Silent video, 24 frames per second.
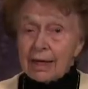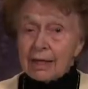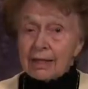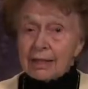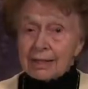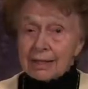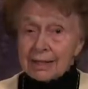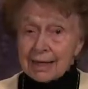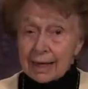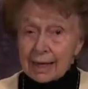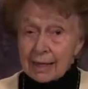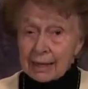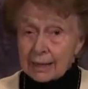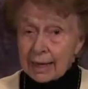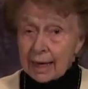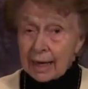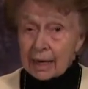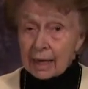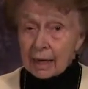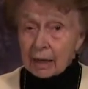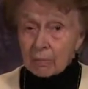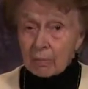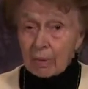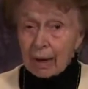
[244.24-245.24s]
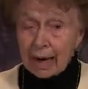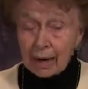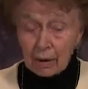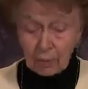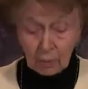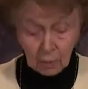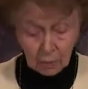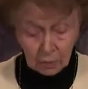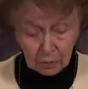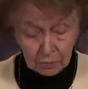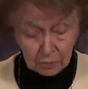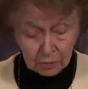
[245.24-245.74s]
satanic
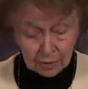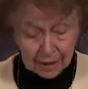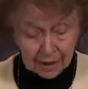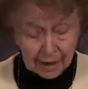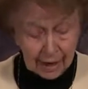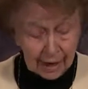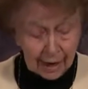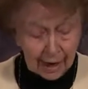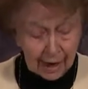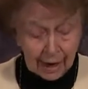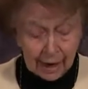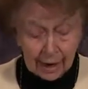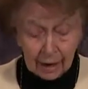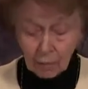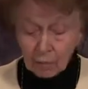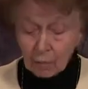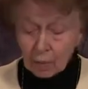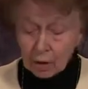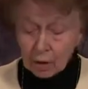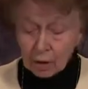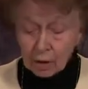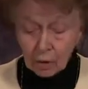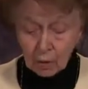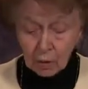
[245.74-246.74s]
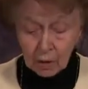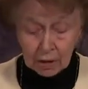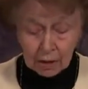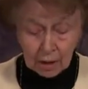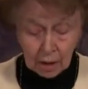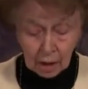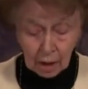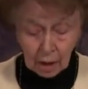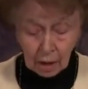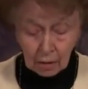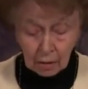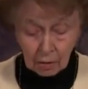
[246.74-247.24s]
powers, and we're going
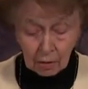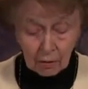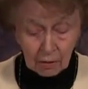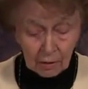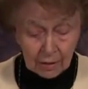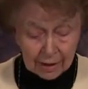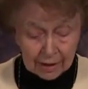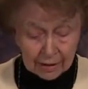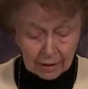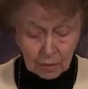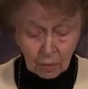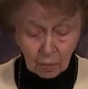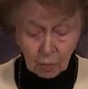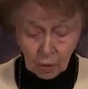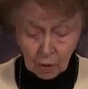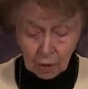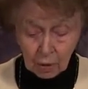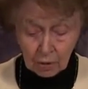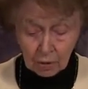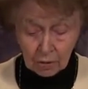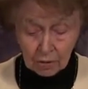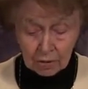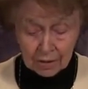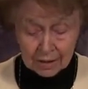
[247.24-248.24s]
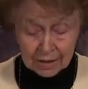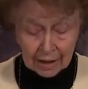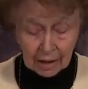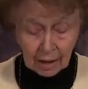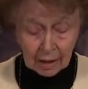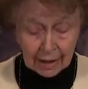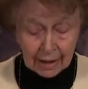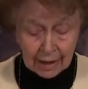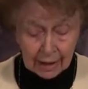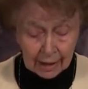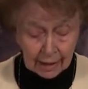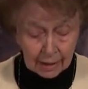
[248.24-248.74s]
to learn these words
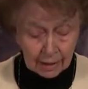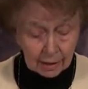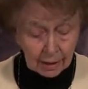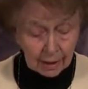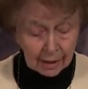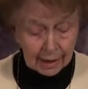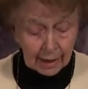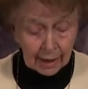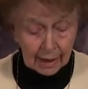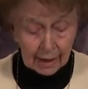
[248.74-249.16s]
again